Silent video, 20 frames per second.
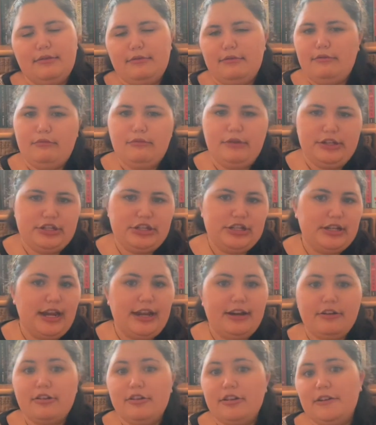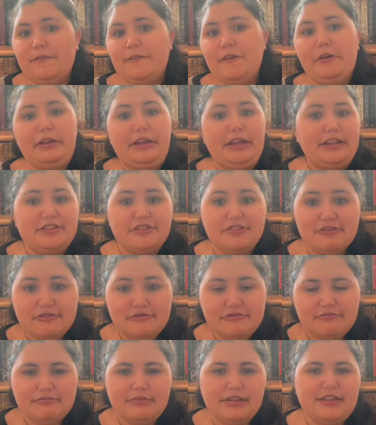which I don't know if I'll get
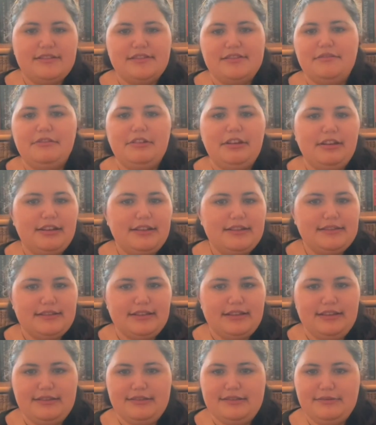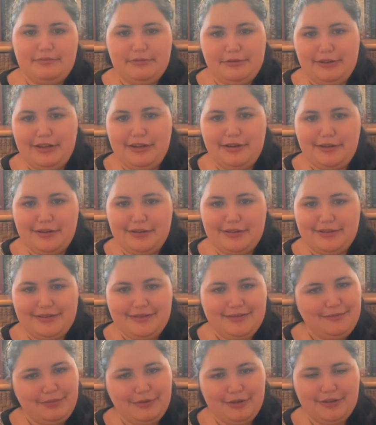to, because to be honest, it's a really hard
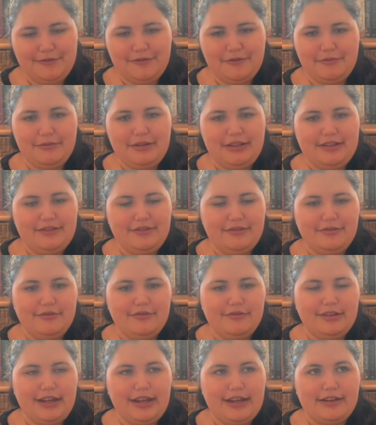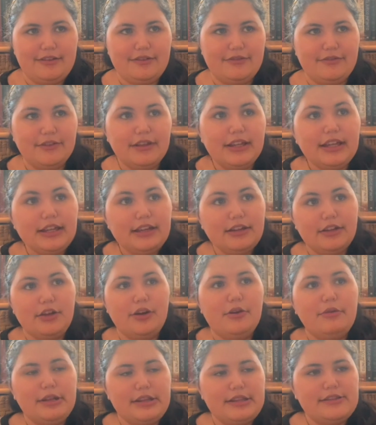ball for me to kind of
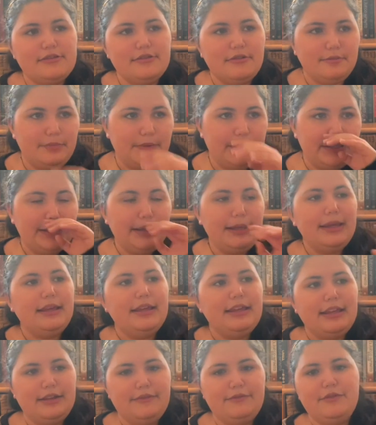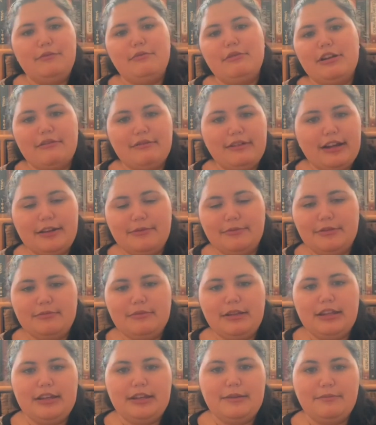go into, but if you want to recommend
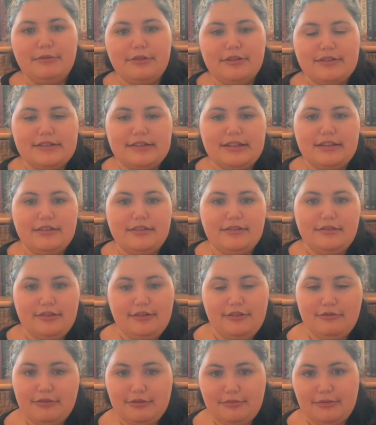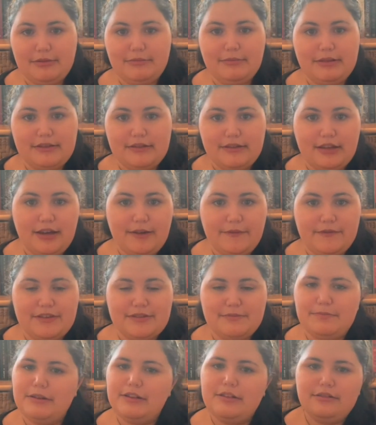me any books that you would want me to coffee
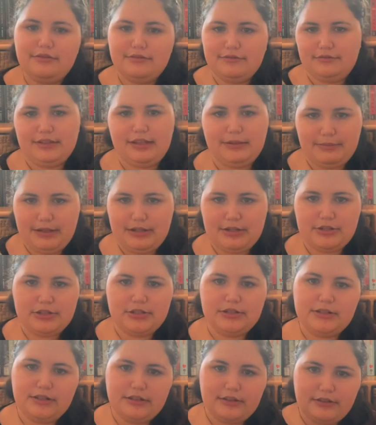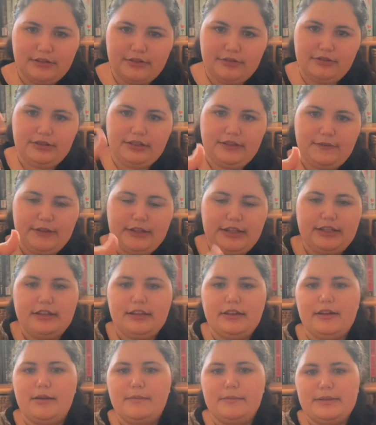spill, then make sure to leave it in
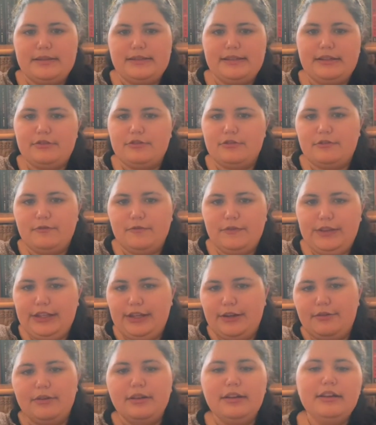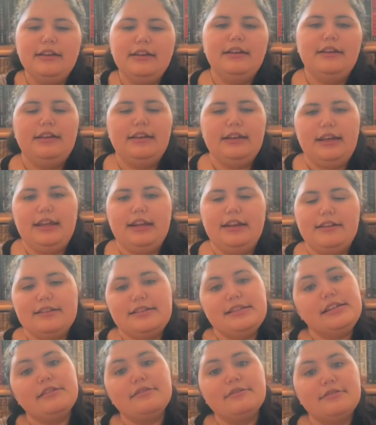the comment section below. And I'll
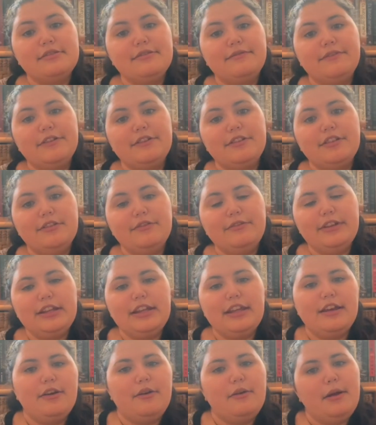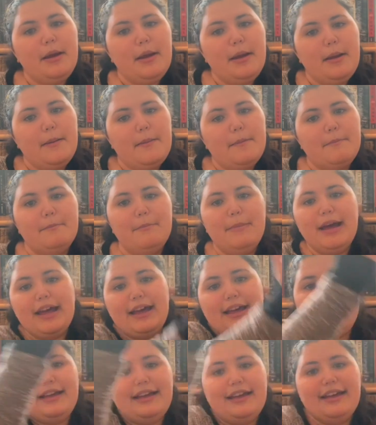see you soon for a new video.
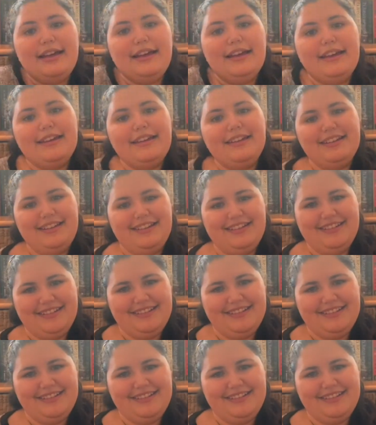Bye!